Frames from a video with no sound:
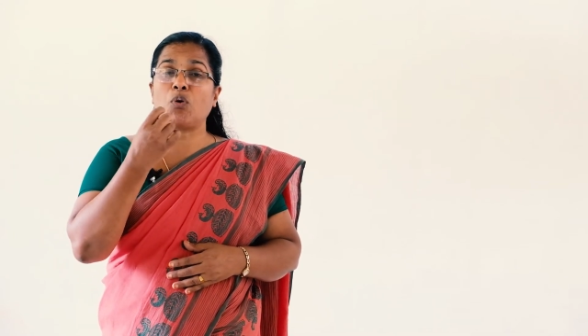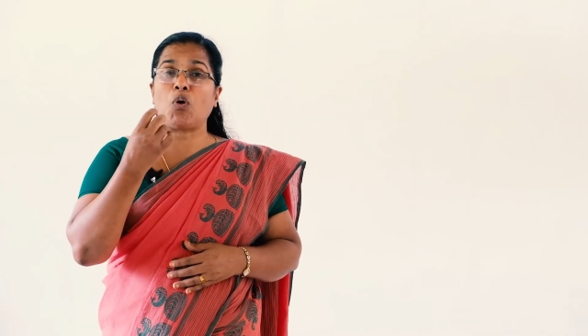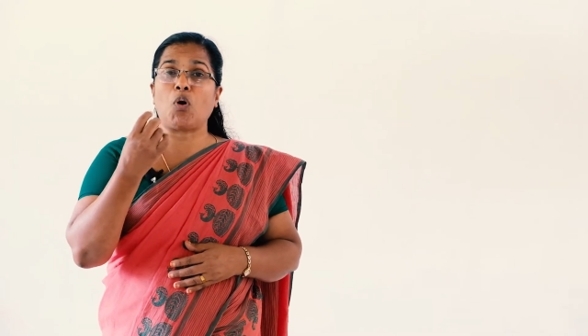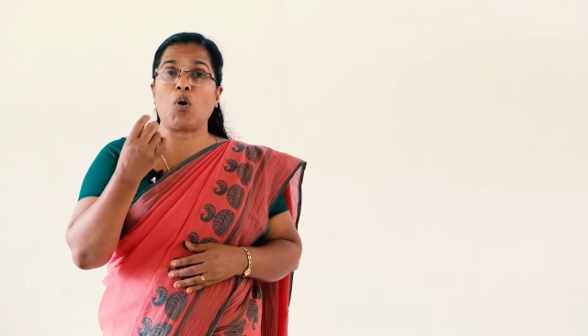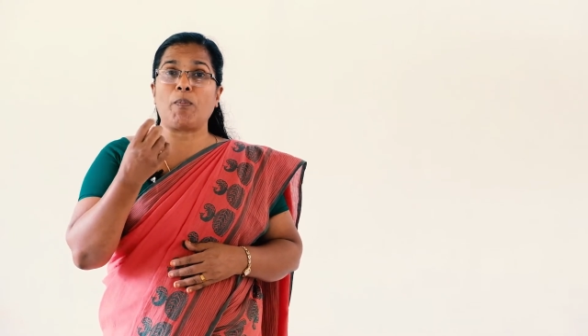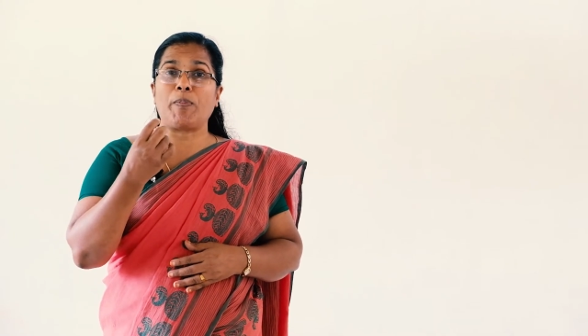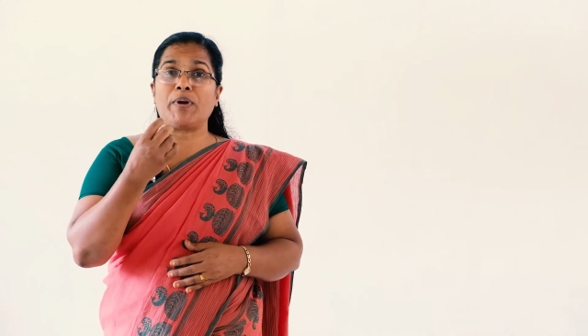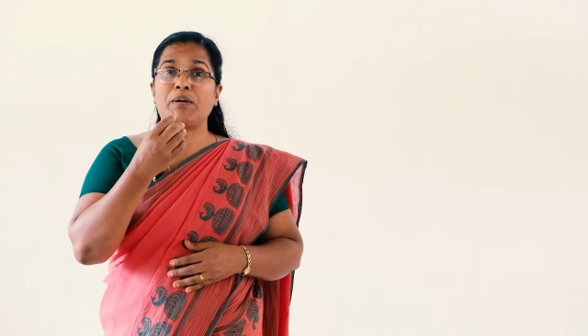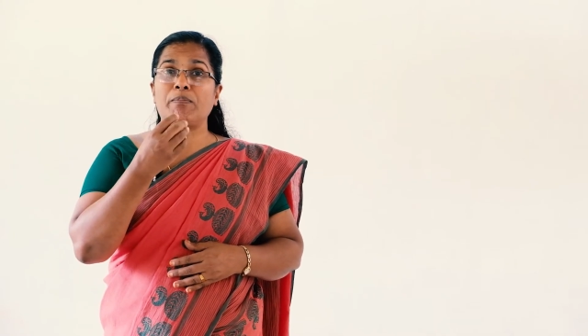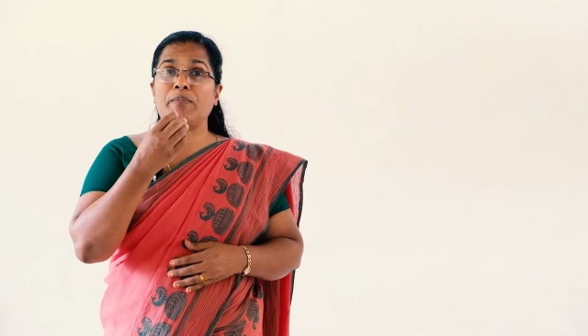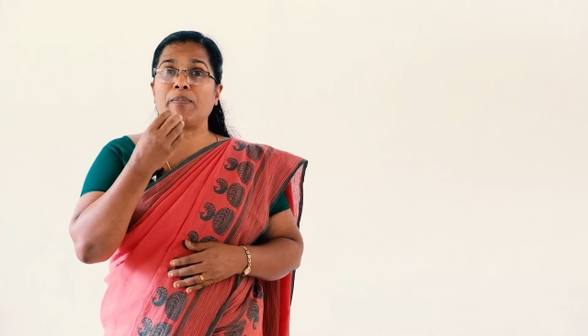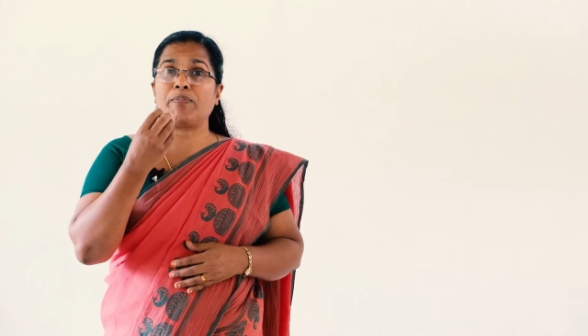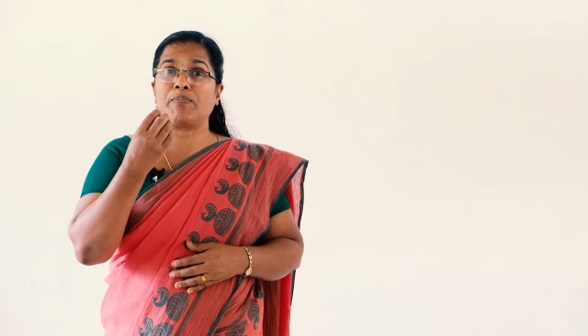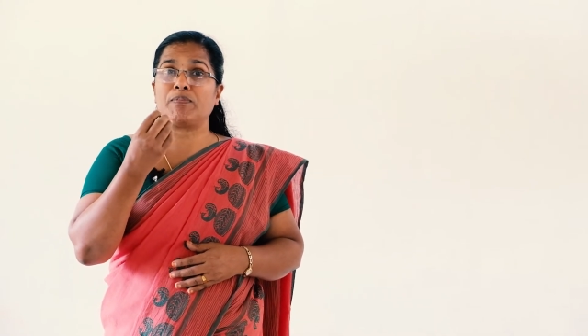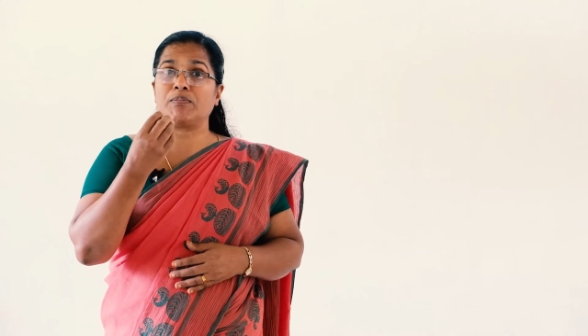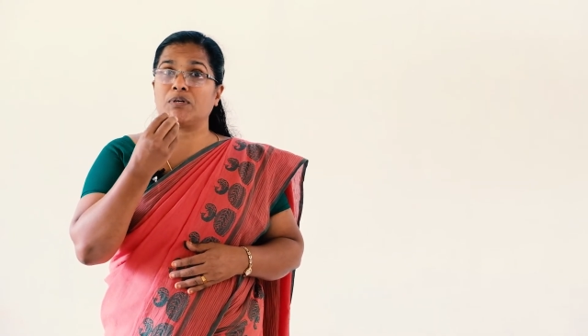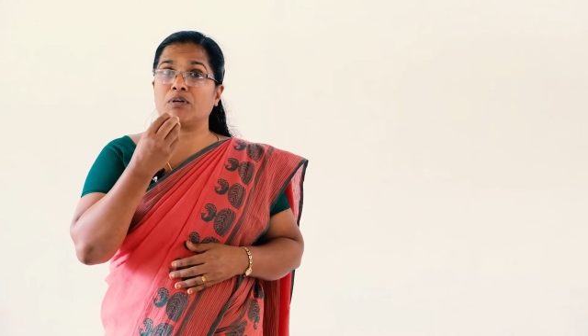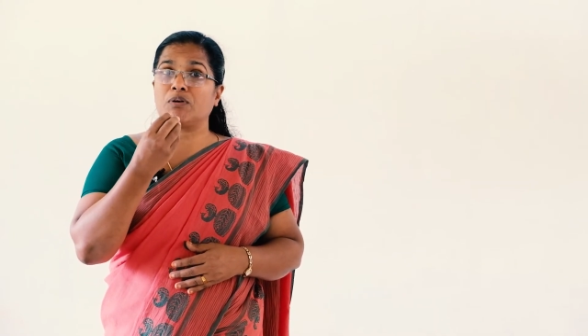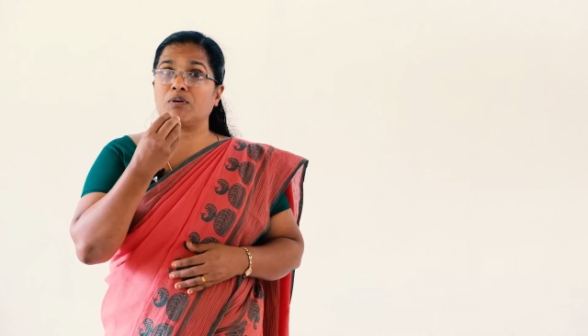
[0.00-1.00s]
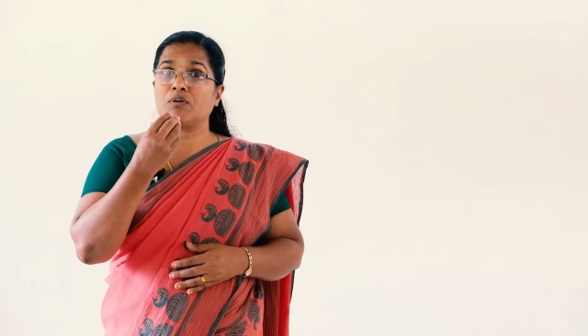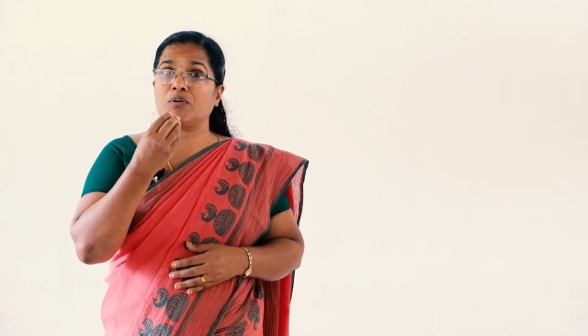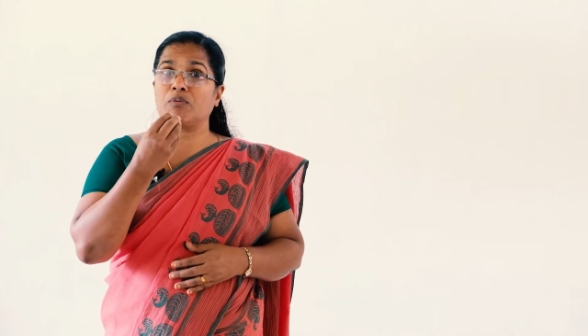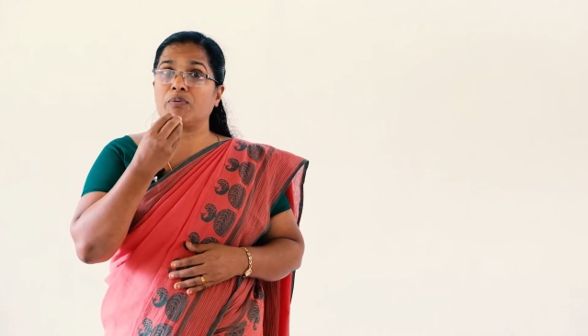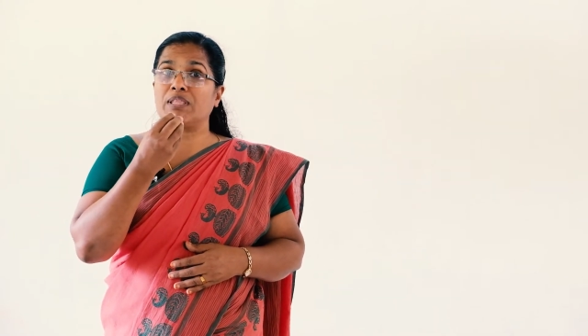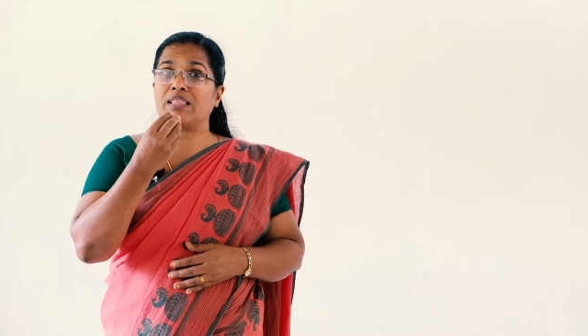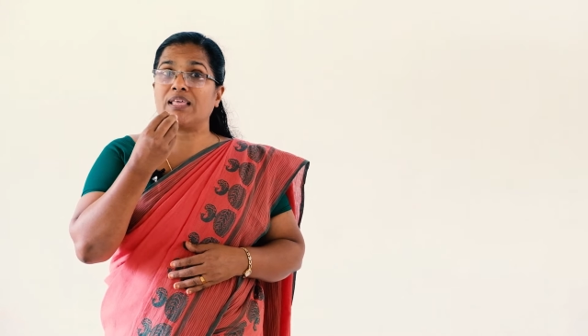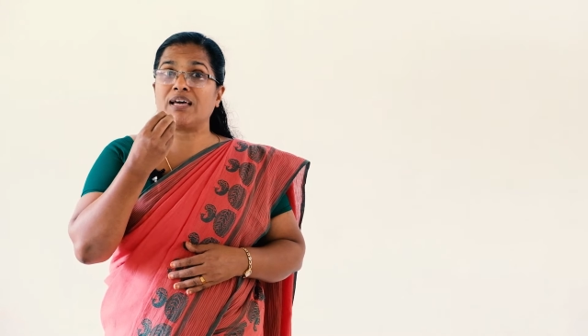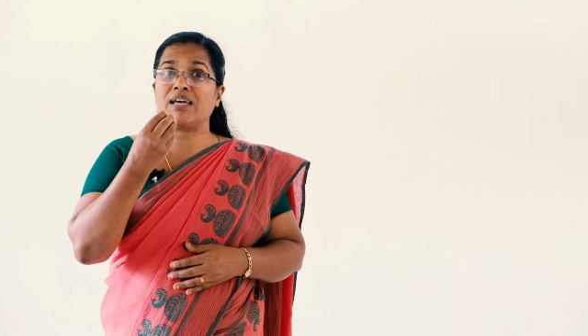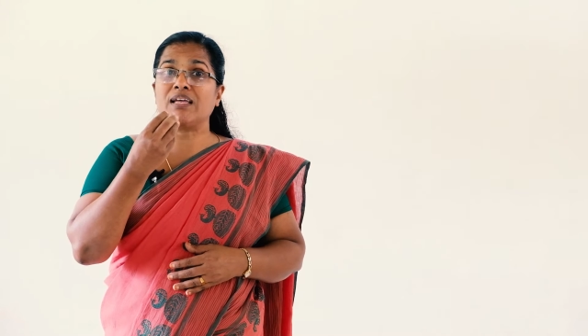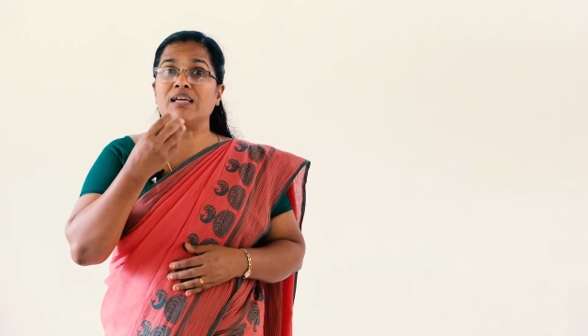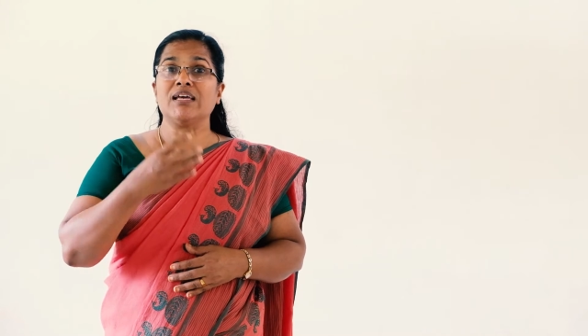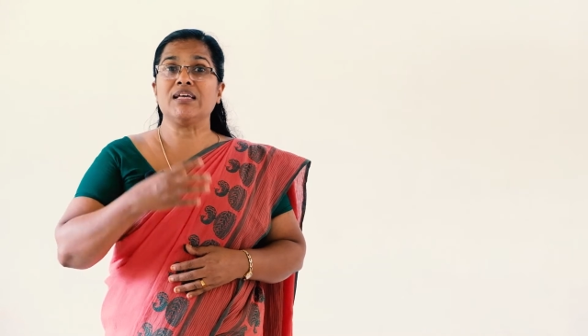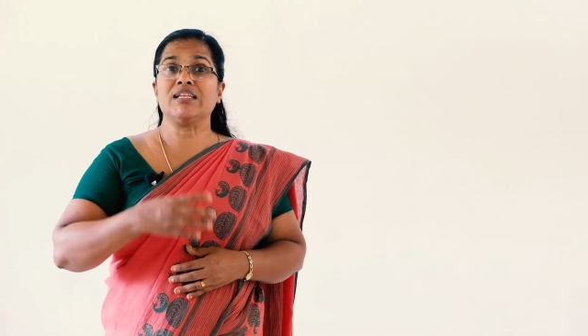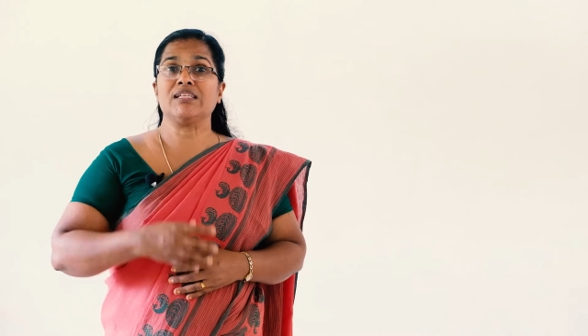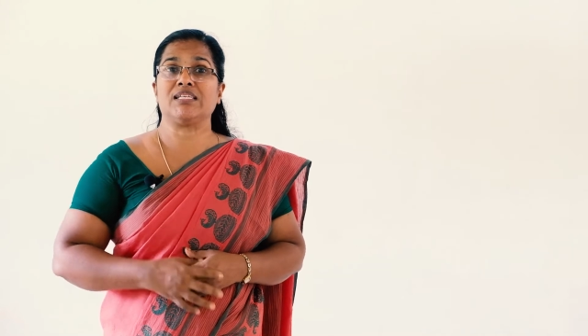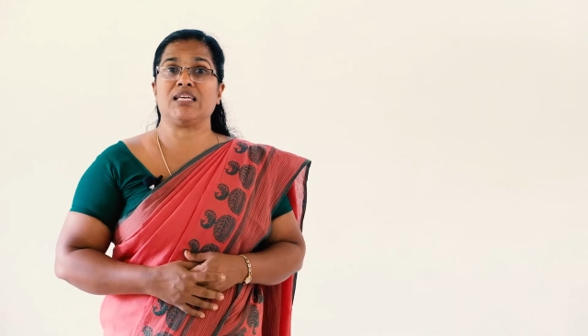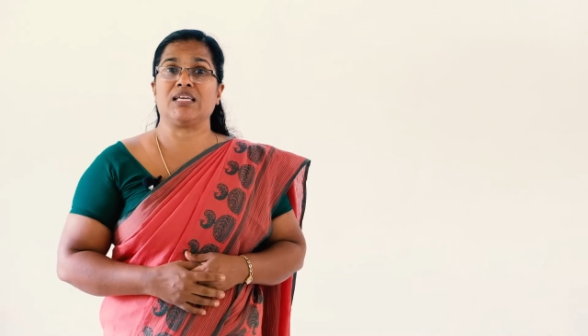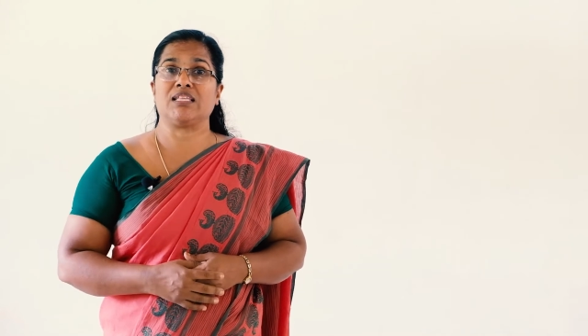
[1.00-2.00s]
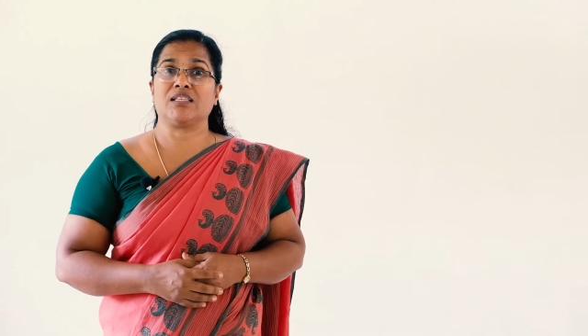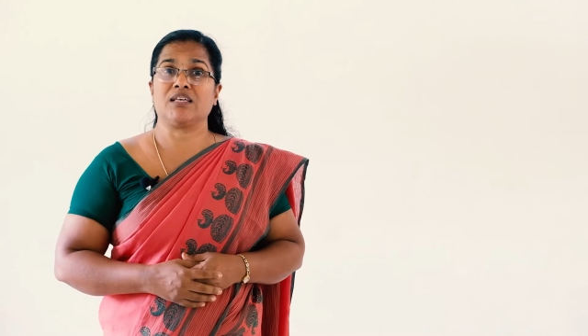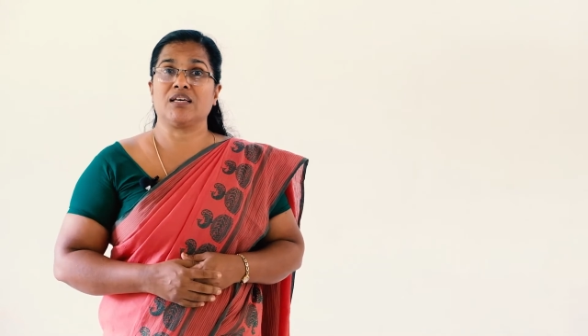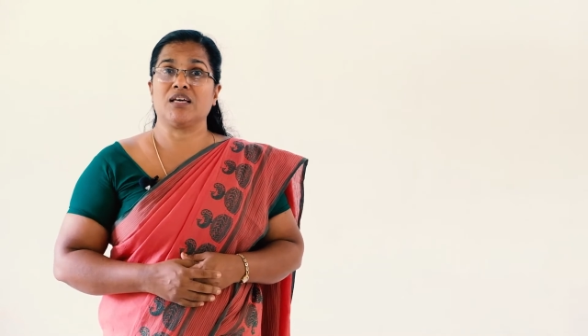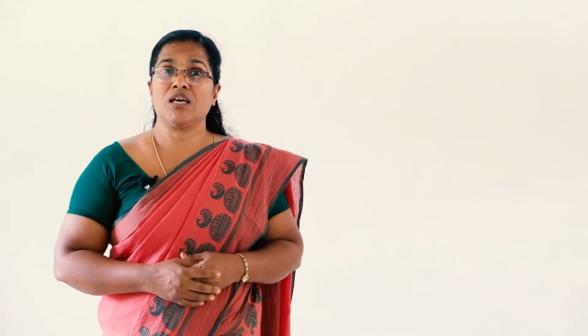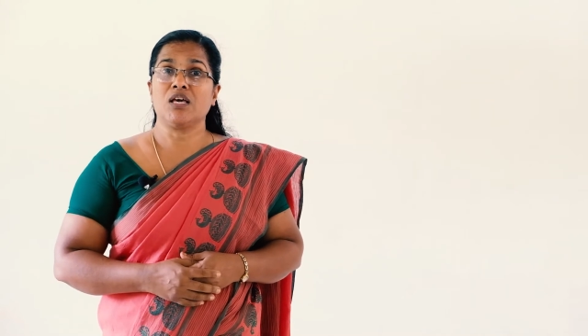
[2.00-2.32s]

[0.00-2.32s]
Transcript: open with the teeth.